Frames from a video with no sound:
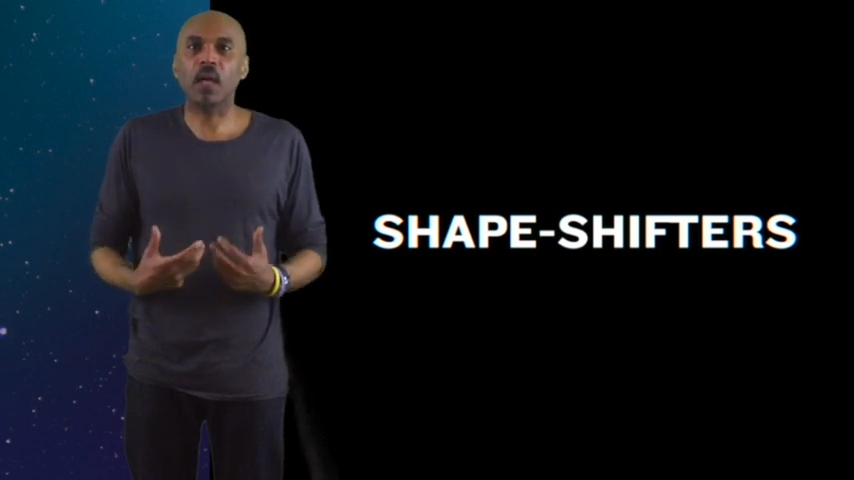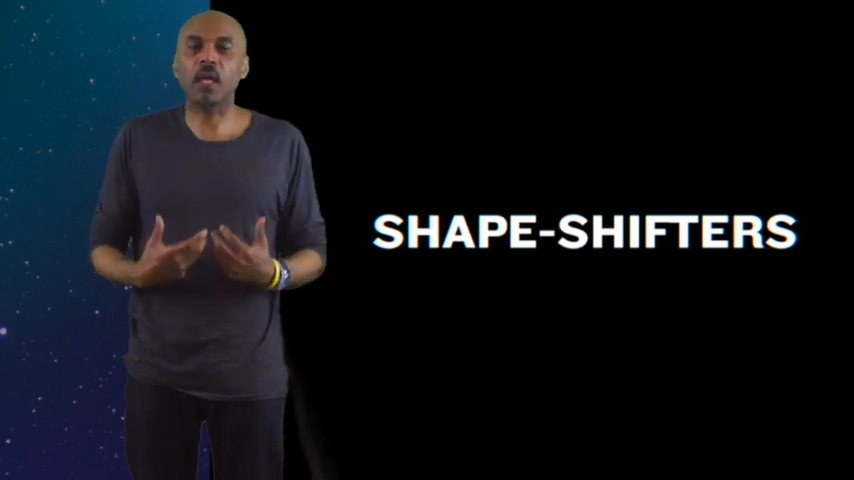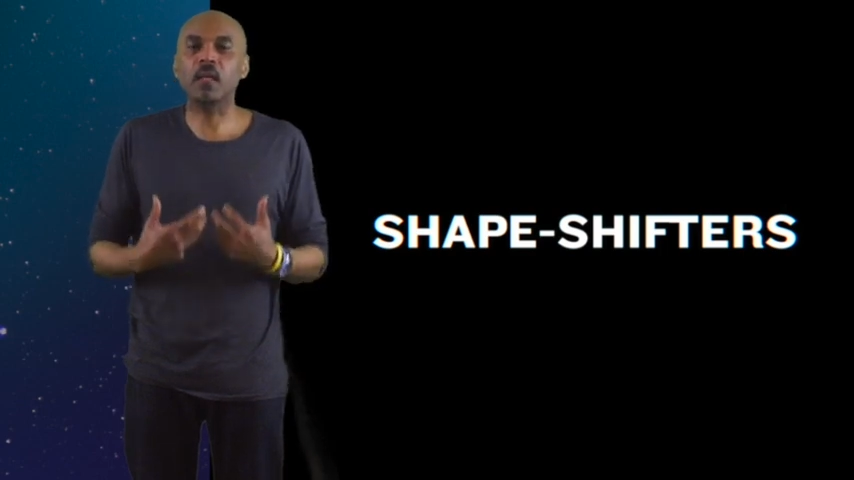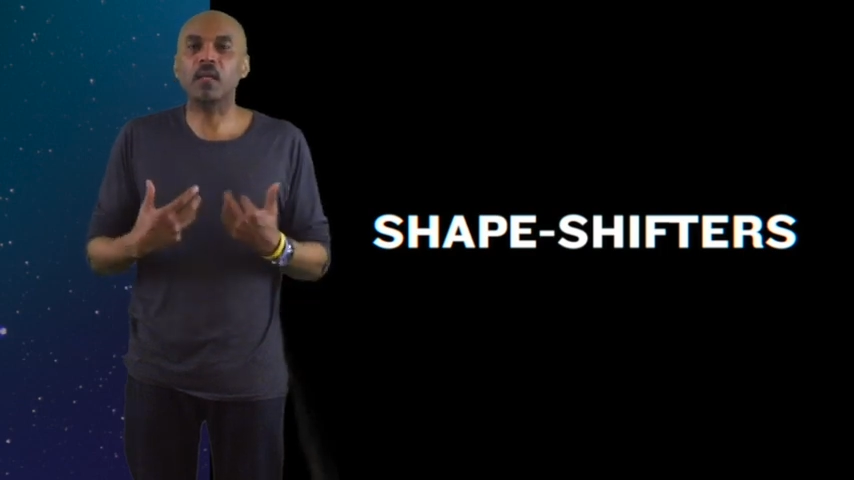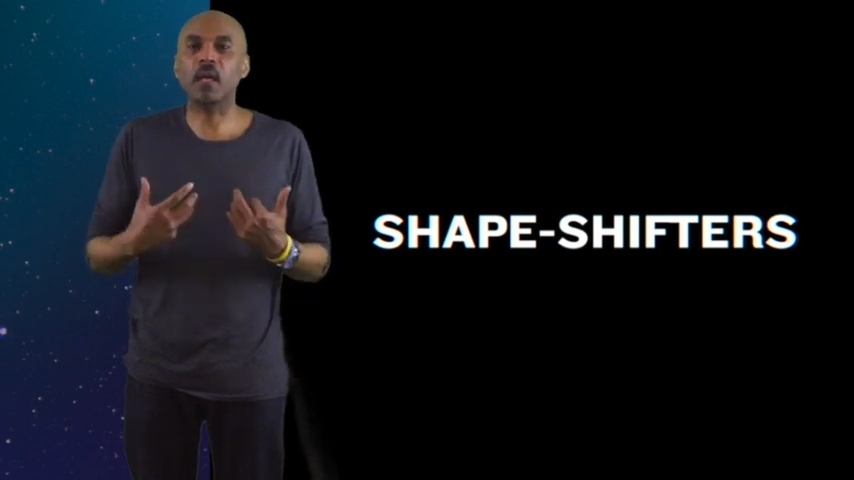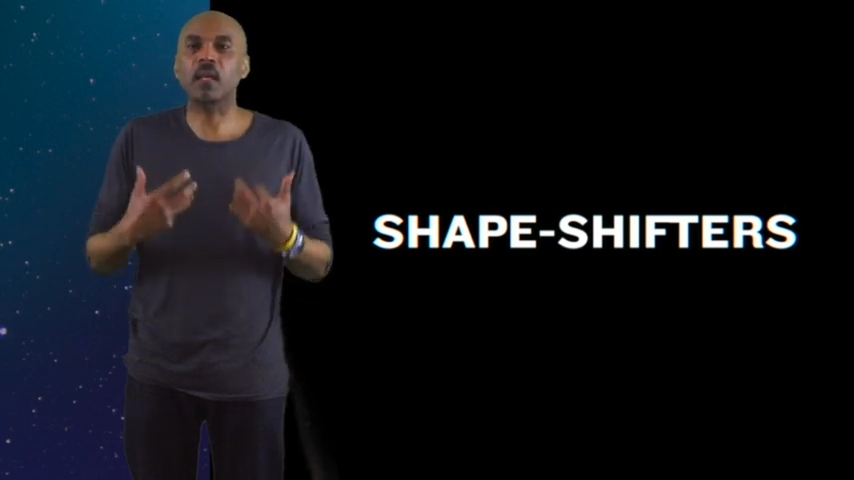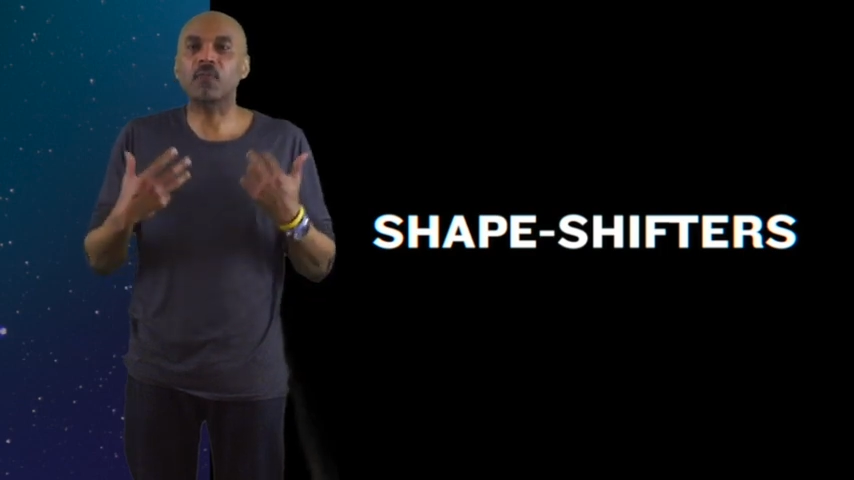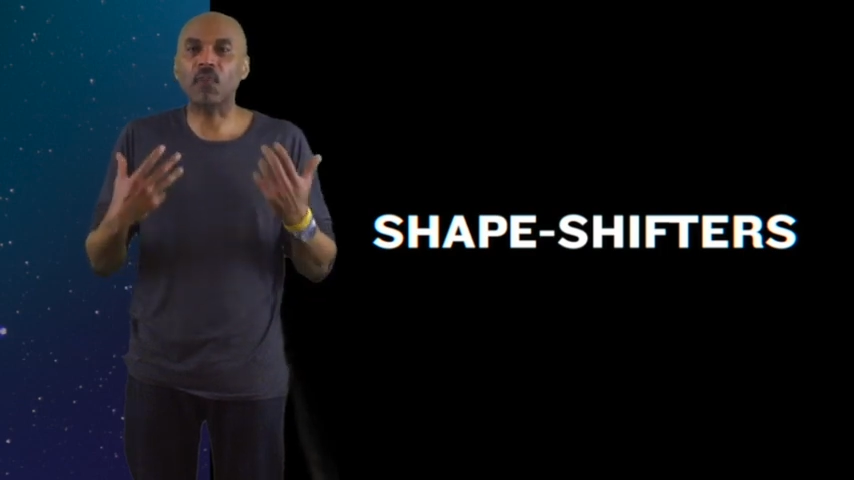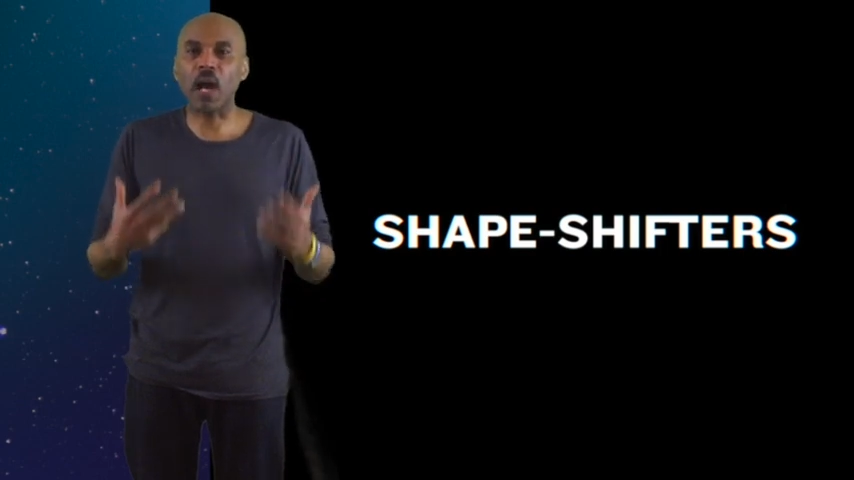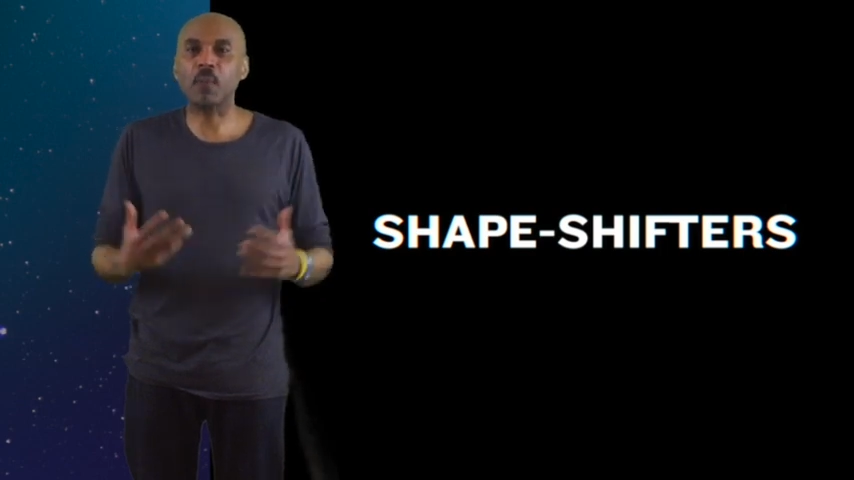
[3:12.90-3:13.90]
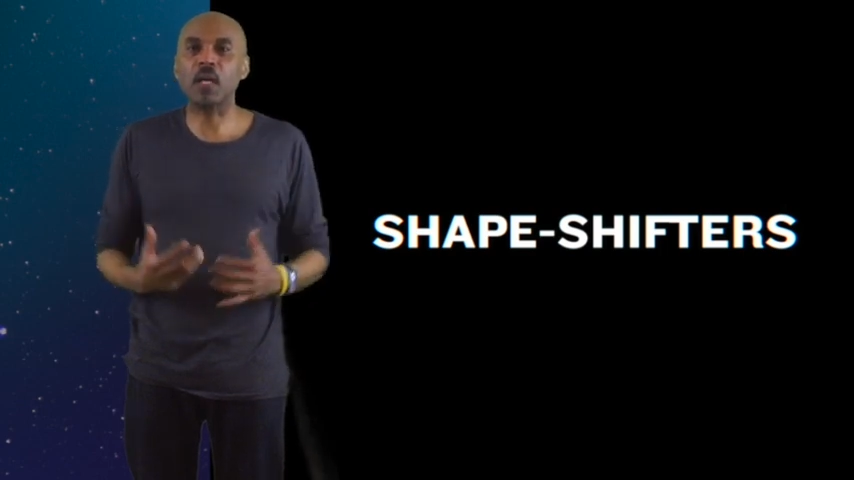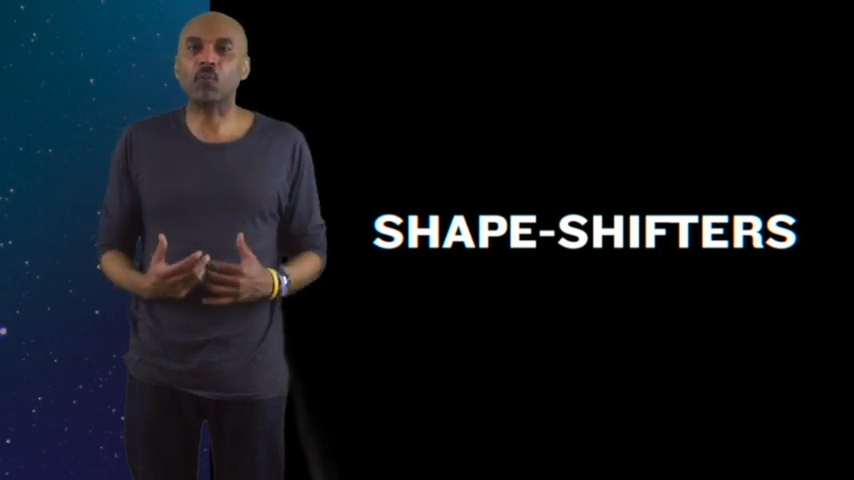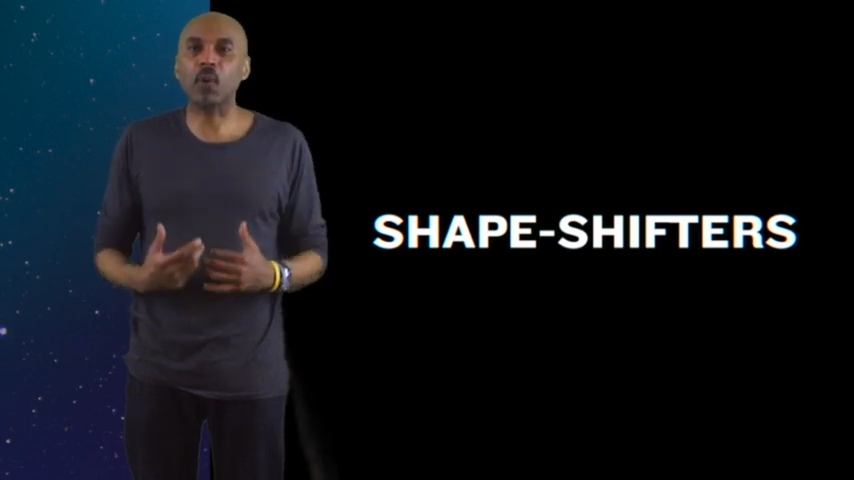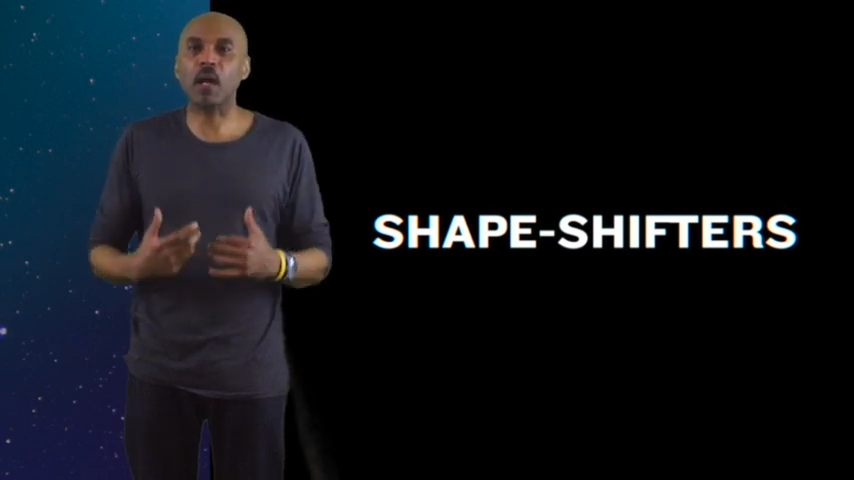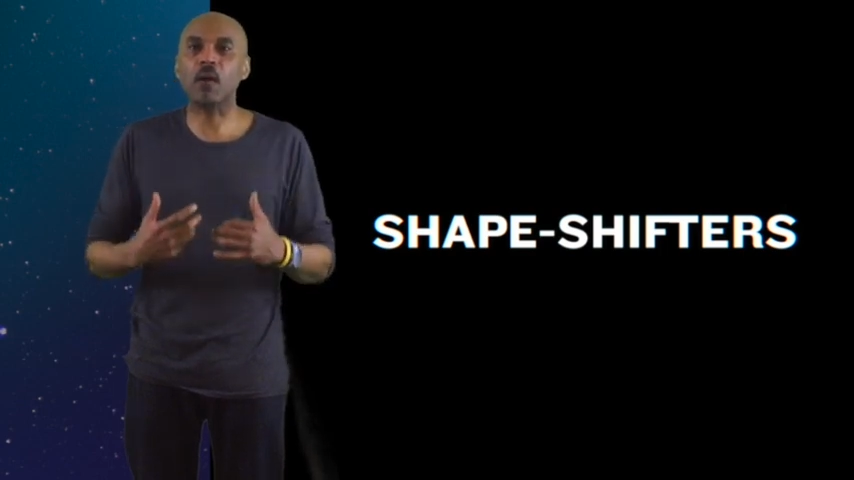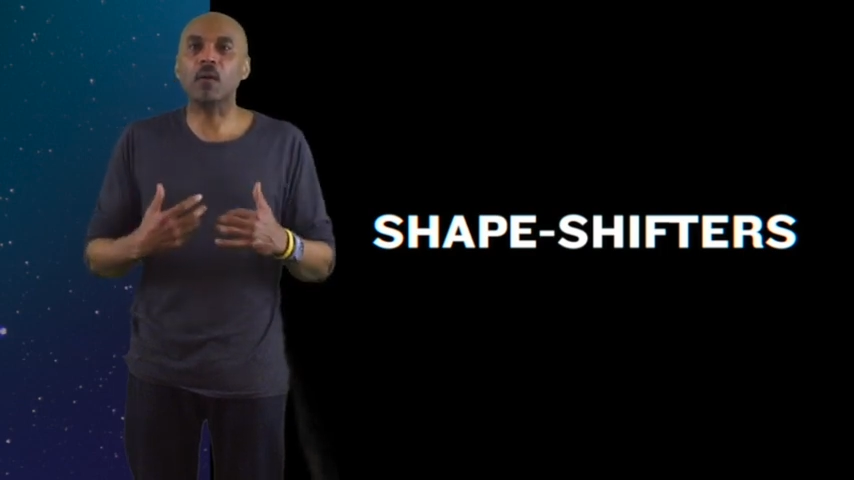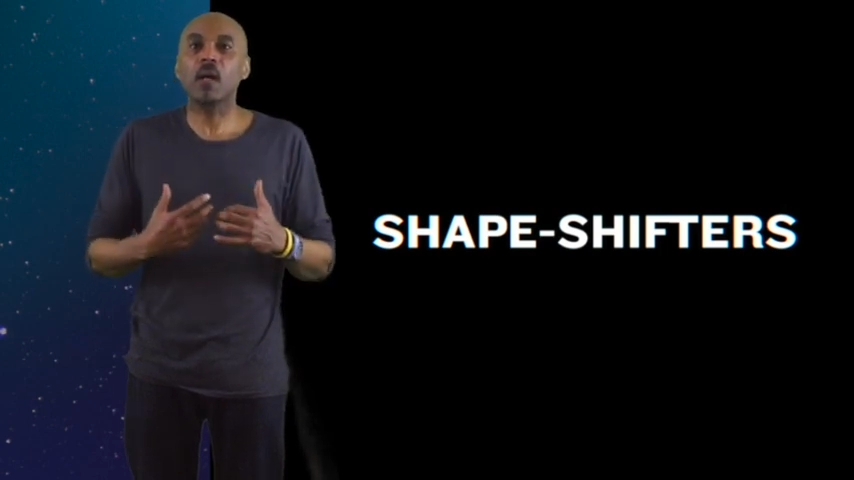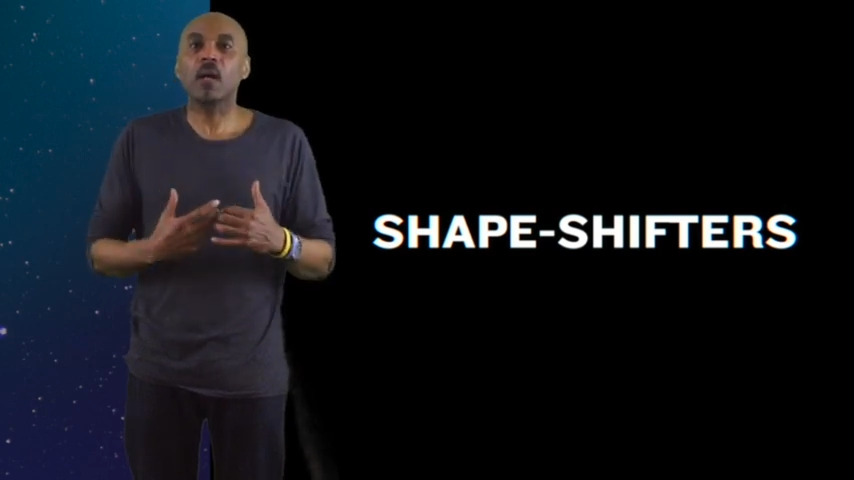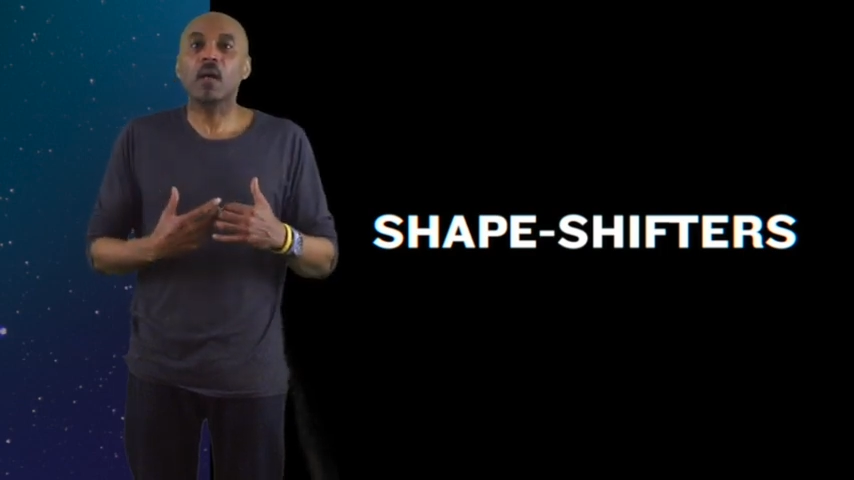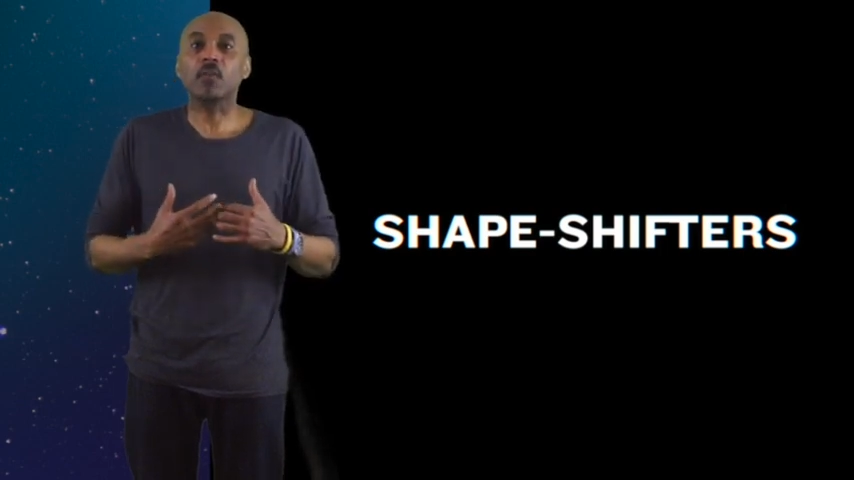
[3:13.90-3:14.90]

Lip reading: in an environment where